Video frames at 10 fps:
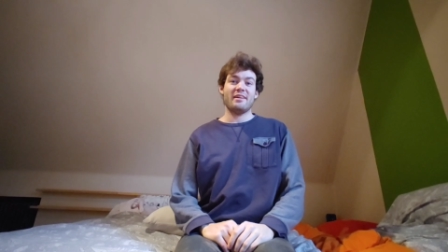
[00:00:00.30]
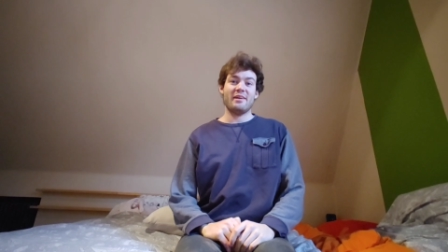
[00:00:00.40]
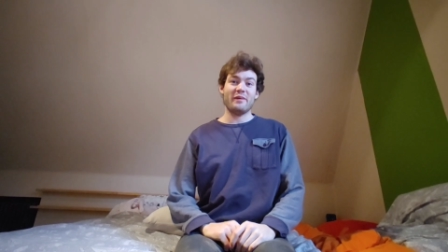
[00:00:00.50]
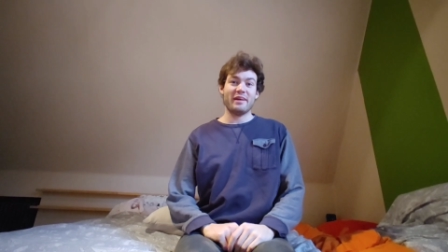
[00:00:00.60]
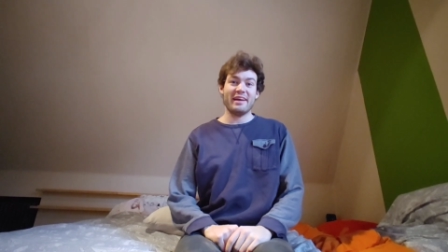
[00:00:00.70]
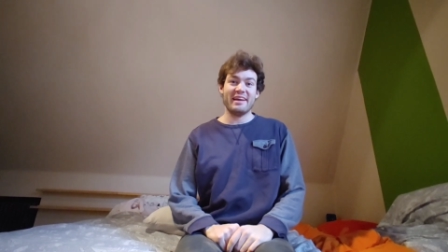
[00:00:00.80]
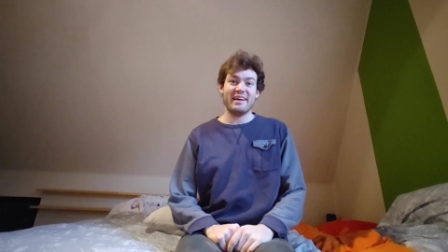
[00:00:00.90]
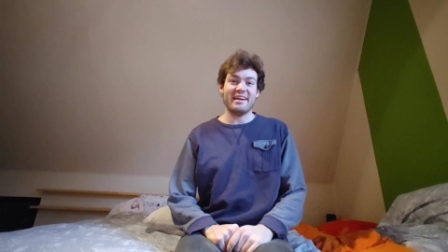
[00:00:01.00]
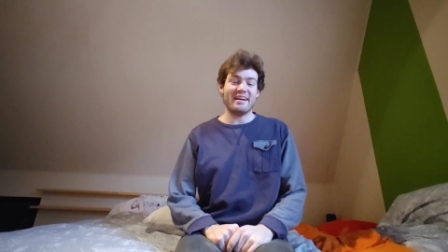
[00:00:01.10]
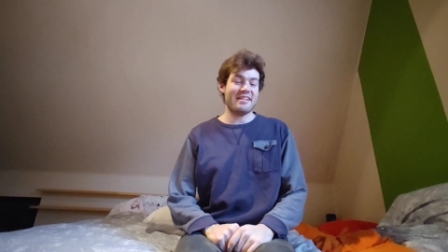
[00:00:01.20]
Okay, hey
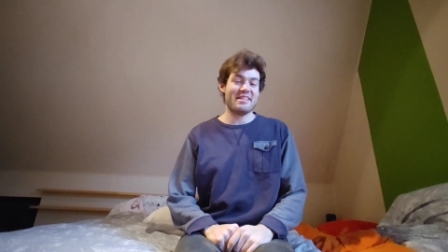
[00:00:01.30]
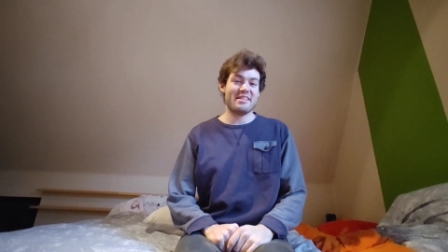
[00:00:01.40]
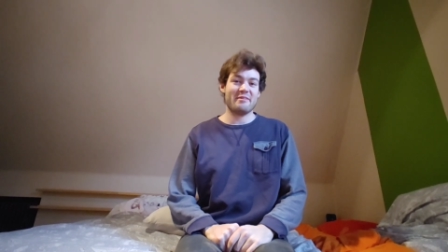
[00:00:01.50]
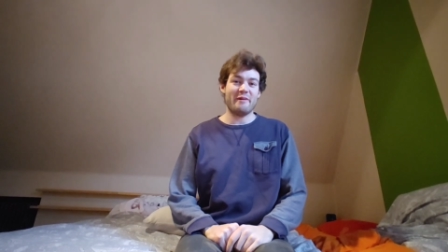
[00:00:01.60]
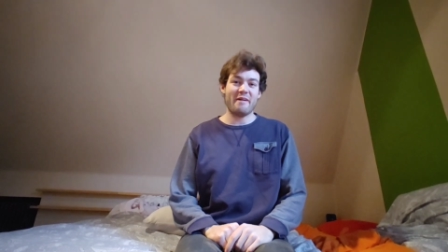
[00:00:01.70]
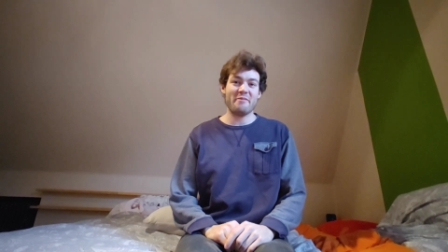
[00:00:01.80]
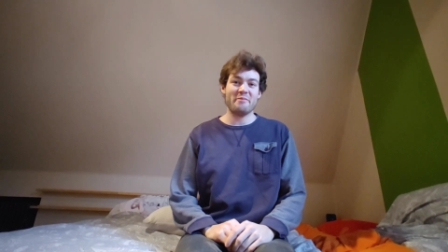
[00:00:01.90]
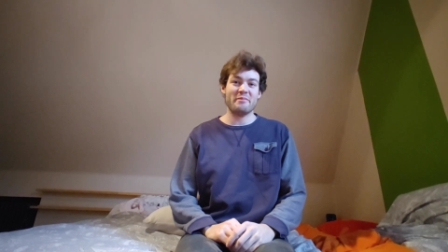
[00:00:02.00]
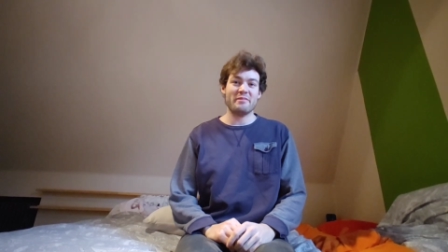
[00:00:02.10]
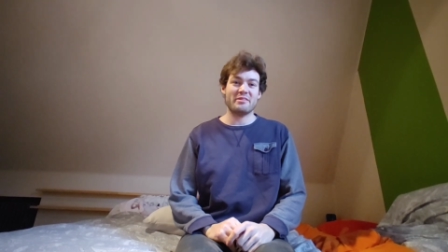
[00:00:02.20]
guys,
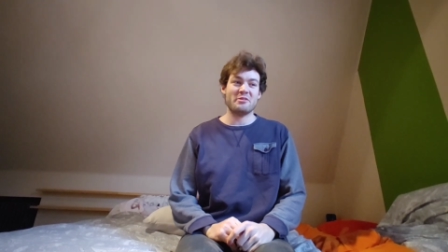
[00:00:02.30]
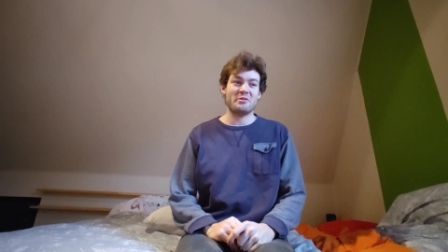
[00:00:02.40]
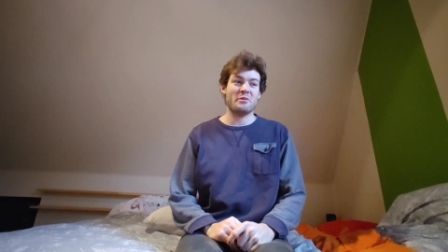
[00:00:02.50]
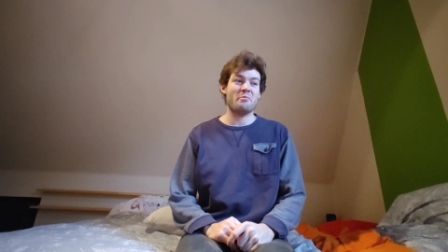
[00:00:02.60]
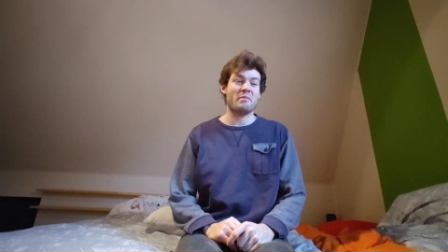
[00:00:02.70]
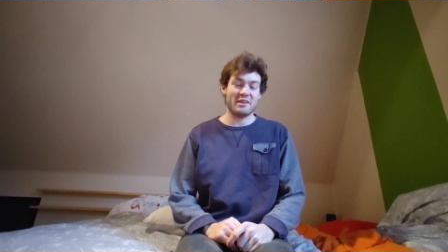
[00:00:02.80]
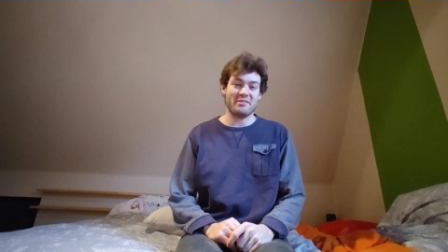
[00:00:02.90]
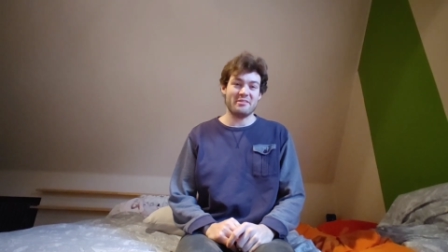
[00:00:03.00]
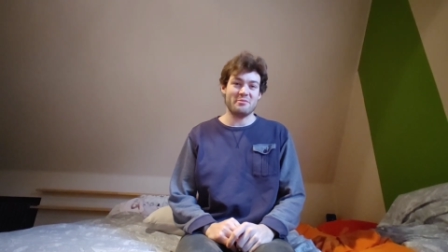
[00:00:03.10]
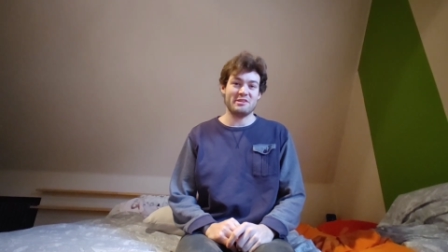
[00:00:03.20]
welcome to my
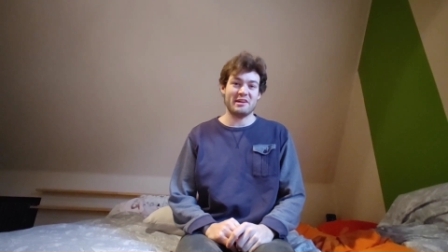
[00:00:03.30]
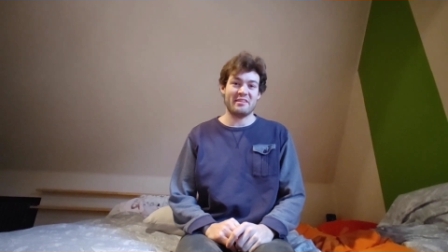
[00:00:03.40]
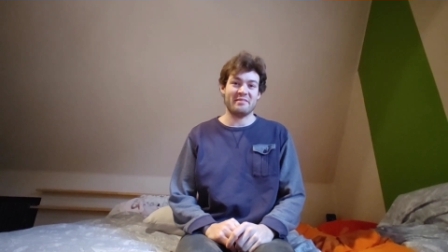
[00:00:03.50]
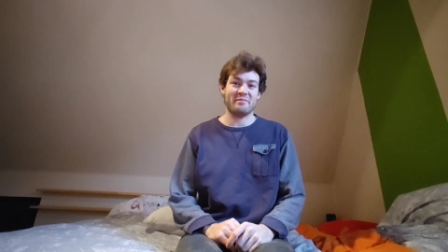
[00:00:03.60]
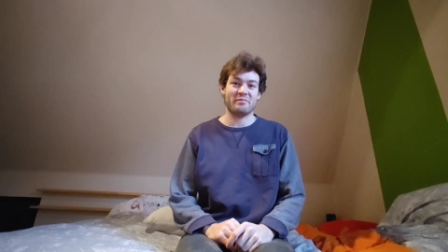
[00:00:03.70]
YouTube channel.